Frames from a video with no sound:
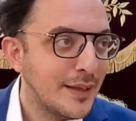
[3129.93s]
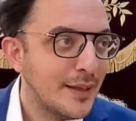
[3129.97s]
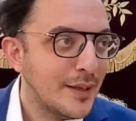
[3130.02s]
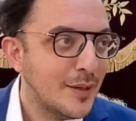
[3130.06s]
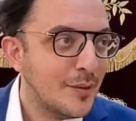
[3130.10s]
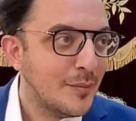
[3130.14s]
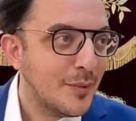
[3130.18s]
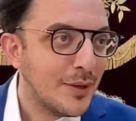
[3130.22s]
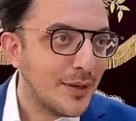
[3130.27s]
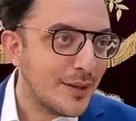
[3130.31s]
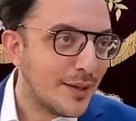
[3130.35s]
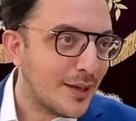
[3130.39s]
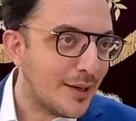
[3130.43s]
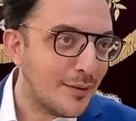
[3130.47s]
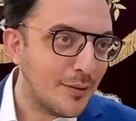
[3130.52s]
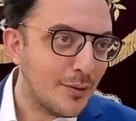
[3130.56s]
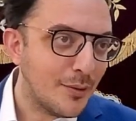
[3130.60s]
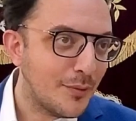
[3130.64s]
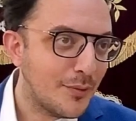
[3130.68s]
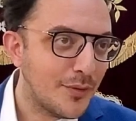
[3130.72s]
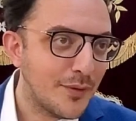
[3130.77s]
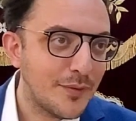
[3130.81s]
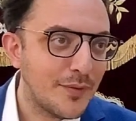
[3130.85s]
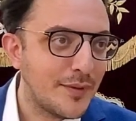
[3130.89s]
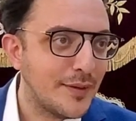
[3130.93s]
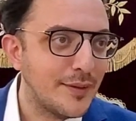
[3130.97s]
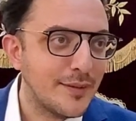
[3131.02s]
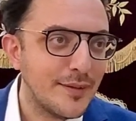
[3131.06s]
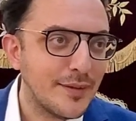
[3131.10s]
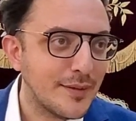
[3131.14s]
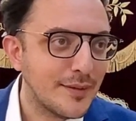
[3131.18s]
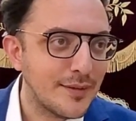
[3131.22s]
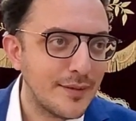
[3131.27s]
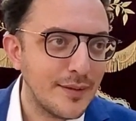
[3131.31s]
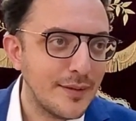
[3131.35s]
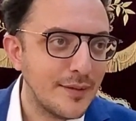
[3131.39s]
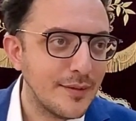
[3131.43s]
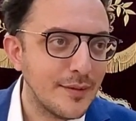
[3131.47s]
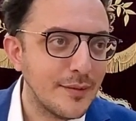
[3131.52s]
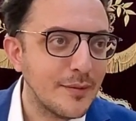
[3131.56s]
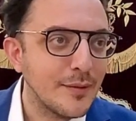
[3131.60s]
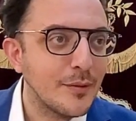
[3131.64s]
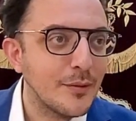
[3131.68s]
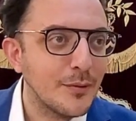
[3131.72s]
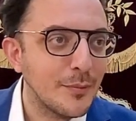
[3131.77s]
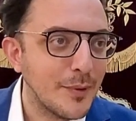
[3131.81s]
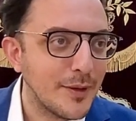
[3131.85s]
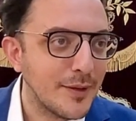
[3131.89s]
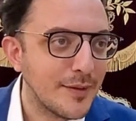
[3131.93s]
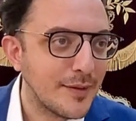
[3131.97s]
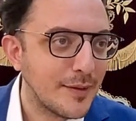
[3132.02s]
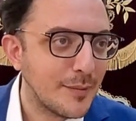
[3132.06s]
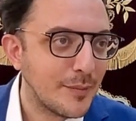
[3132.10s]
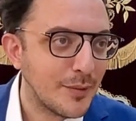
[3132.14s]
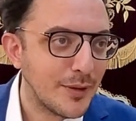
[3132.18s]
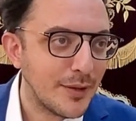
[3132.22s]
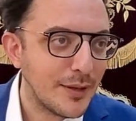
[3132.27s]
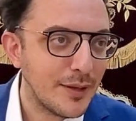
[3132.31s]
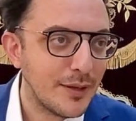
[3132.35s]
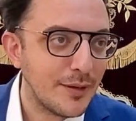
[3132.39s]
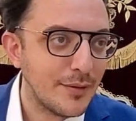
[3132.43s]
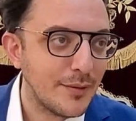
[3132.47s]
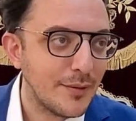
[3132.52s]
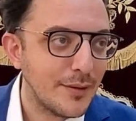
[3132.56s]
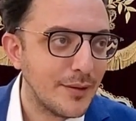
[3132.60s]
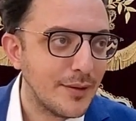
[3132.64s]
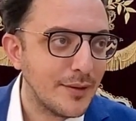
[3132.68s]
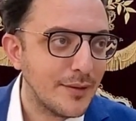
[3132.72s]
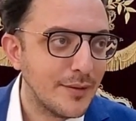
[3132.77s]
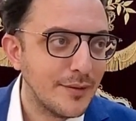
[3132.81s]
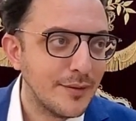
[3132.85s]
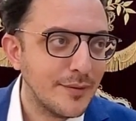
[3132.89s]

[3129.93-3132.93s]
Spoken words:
By the time they were 15, 16, something was messed up in their head already.